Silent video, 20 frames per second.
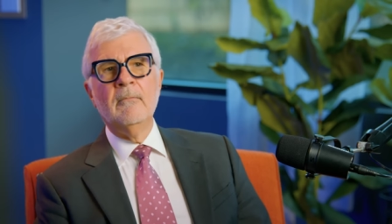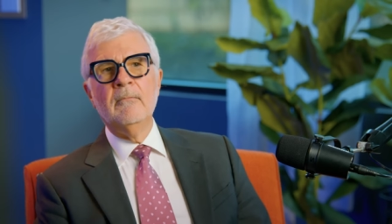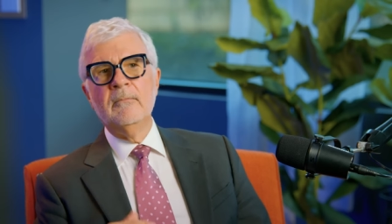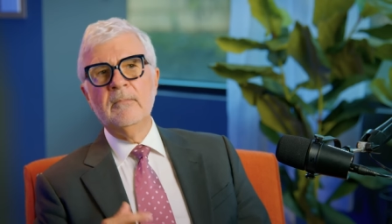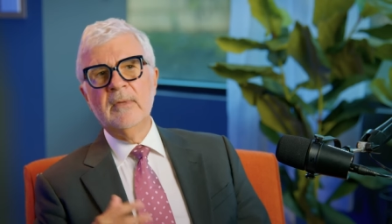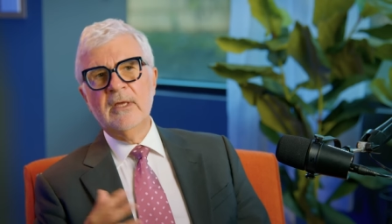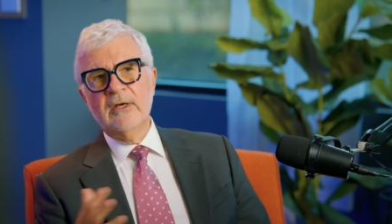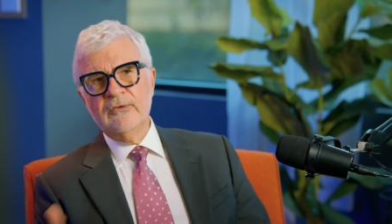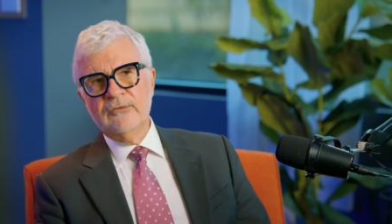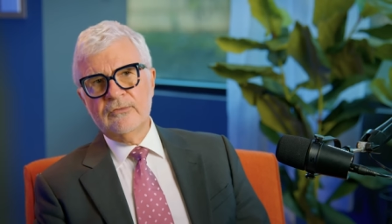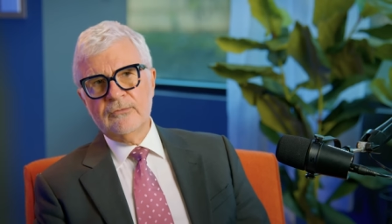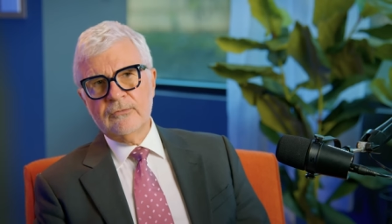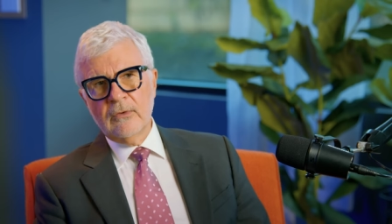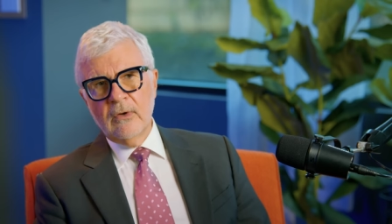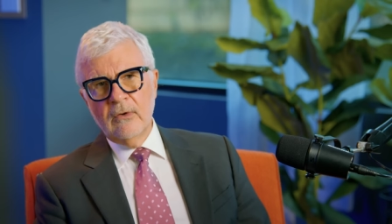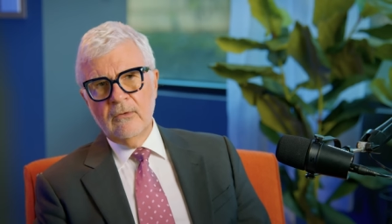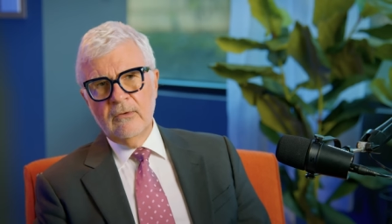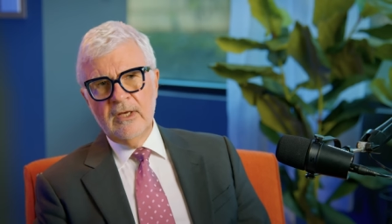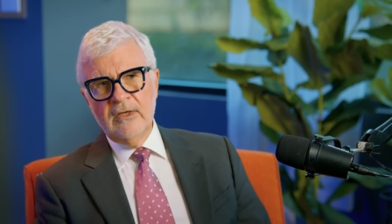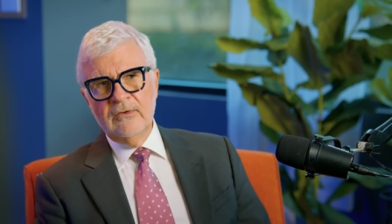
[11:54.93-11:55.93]

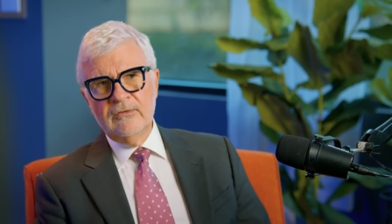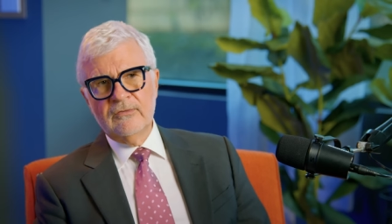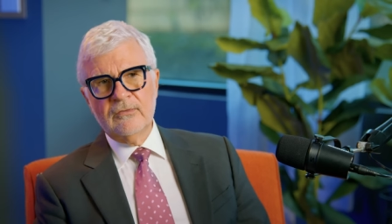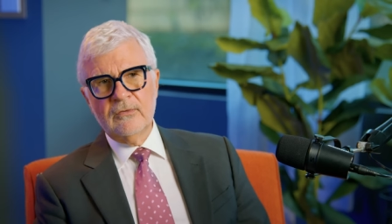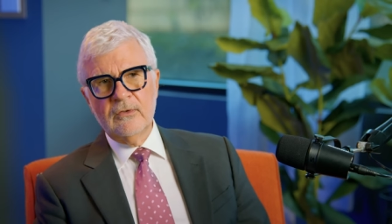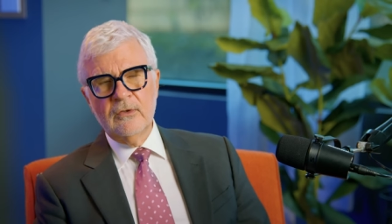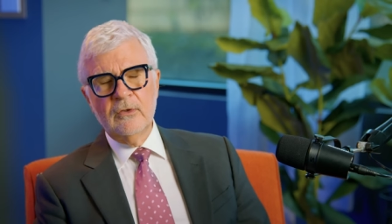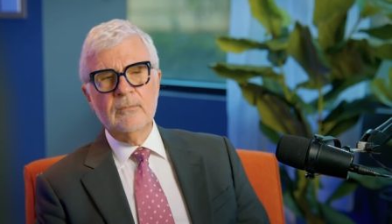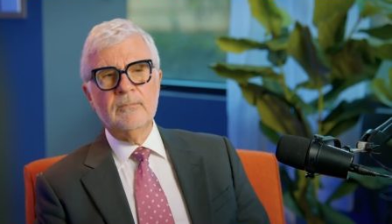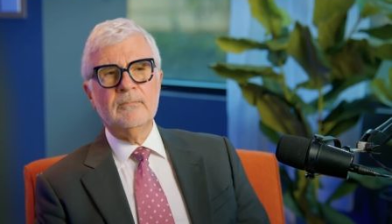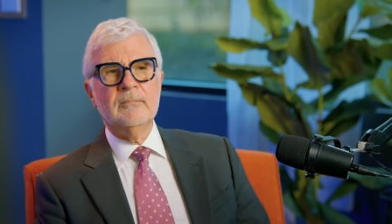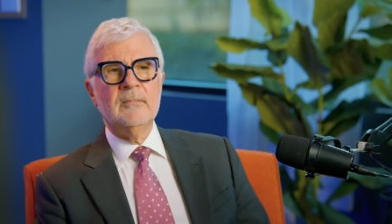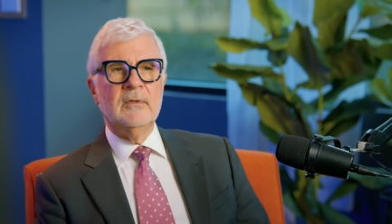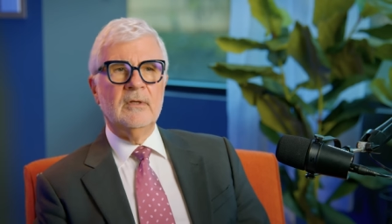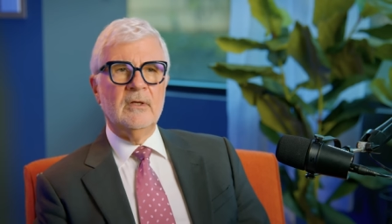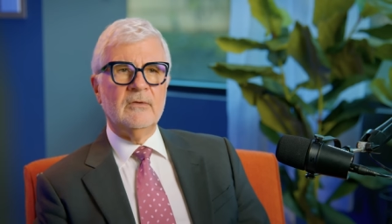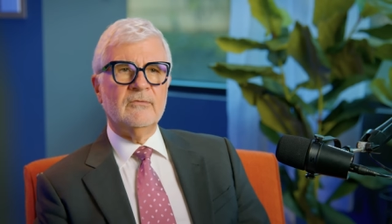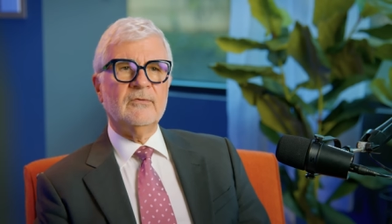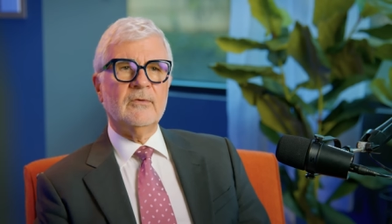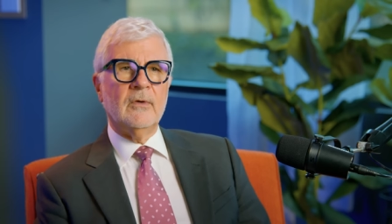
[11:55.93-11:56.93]
Minestrone soup,
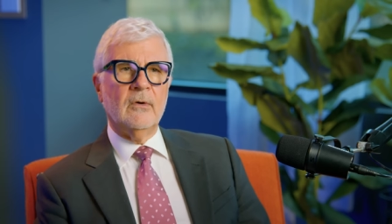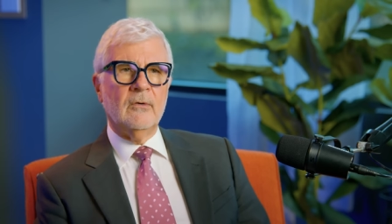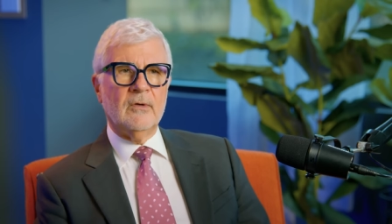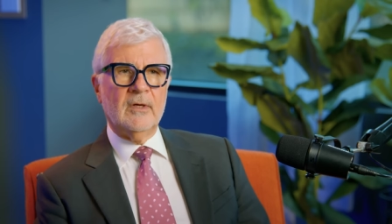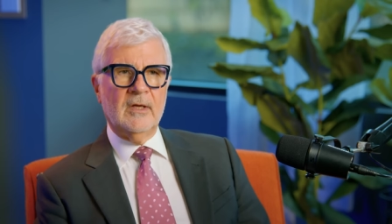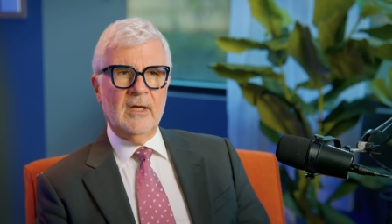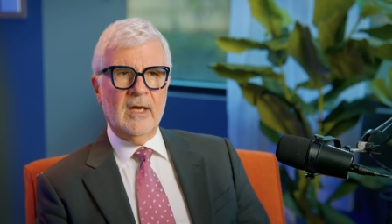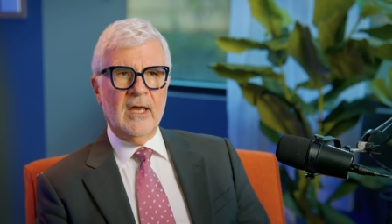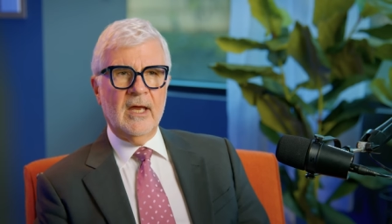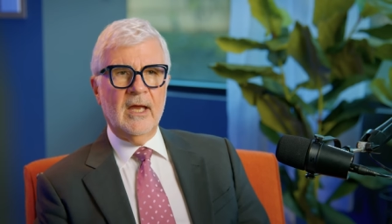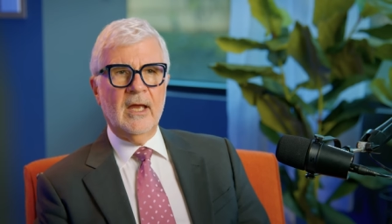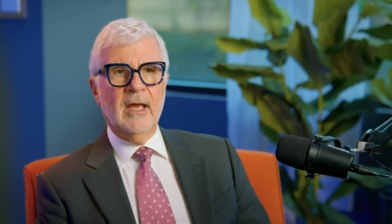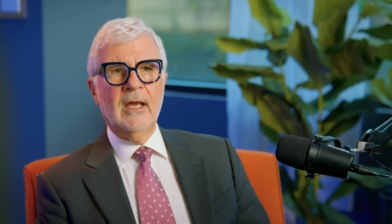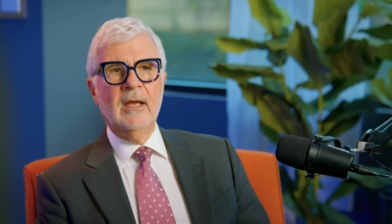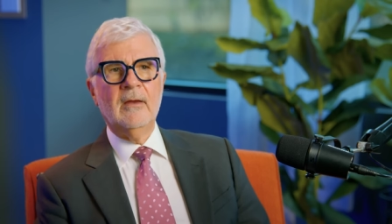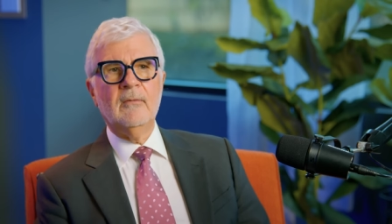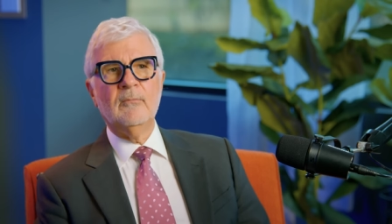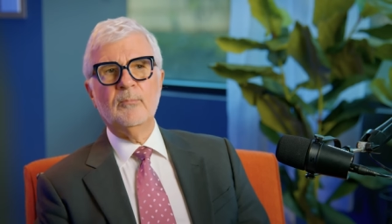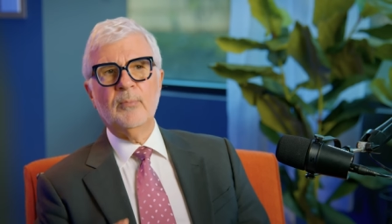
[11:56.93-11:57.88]
it's okay,